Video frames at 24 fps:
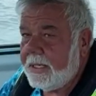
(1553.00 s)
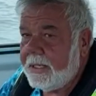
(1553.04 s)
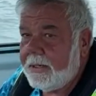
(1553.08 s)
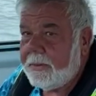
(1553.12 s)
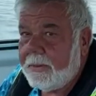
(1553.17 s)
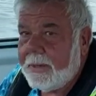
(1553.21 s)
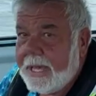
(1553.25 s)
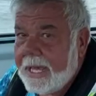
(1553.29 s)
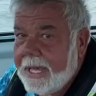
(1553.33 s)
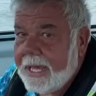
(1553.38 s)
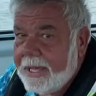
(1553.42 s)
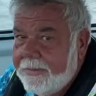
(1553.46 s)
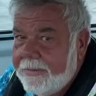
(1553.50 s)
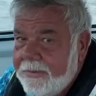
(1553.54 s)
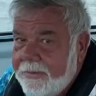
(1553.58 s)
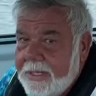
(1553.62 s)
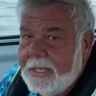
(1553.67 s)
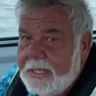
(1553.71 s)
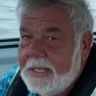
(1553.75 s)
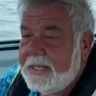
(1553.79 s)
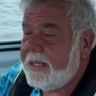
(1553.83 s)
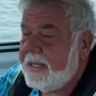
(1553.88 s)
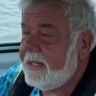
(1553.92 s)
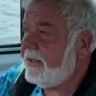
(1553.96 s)
don't have
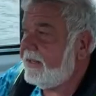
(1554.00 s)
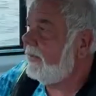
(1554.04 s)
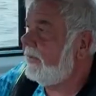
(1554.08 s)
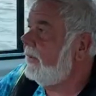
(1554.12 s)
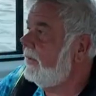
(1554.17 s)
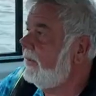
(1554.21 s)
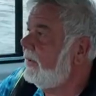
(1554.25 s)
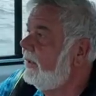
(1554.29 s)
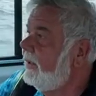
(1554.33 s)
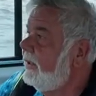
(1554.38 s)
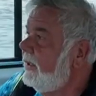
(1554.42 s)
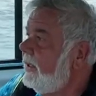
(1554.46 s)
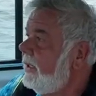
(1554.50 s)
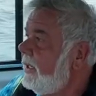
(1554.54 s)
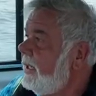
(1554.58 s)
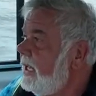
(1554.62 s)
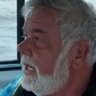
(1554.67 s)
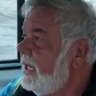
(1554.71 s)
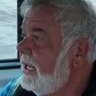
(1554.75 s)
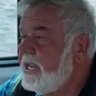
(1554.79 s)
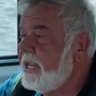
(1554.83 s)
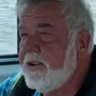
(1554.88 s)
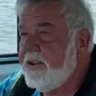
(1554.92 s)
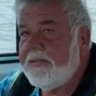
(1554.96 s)
any
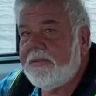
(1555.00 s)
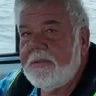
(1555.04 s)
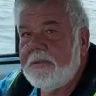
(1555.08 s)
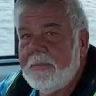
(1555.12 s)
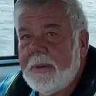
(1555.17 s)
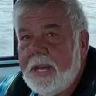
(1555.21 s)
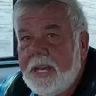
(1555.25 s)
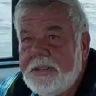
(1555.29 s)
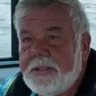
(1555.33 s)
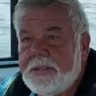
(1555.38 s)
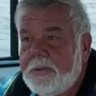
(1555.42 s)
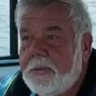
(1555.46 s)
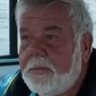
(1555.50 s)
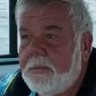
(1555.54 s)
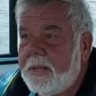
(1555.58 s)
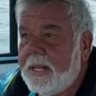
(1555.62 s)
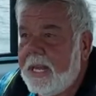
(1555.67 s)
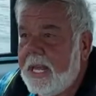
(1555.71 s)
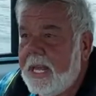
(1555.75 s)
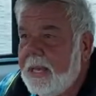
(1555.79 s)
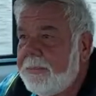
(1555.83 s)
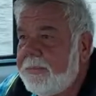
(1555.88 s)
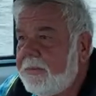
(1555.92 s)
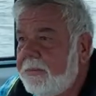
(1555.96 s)
information on
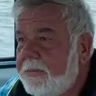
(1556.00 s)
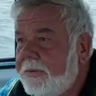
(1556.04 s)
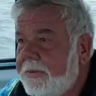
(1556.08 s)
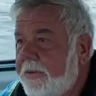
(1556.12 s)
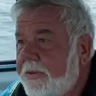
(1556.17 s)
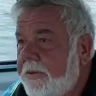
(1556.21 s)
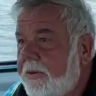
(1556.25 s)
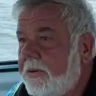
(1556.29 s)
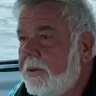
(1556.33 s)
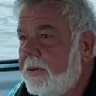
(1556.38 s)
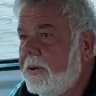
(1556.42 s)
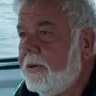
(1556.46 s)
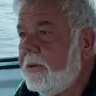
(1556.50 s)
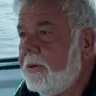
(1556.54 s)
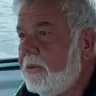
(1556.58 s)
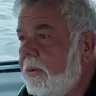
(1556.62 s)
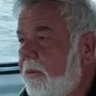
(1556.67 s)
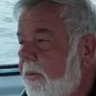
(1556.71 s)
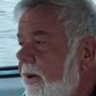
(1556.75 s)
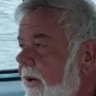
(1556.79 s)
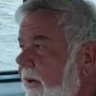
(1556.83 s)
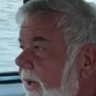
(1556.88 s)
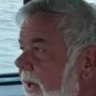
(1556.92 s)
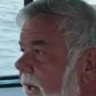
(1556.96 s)
what happened with the crew
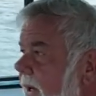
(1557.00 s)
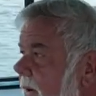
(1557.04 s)
or where they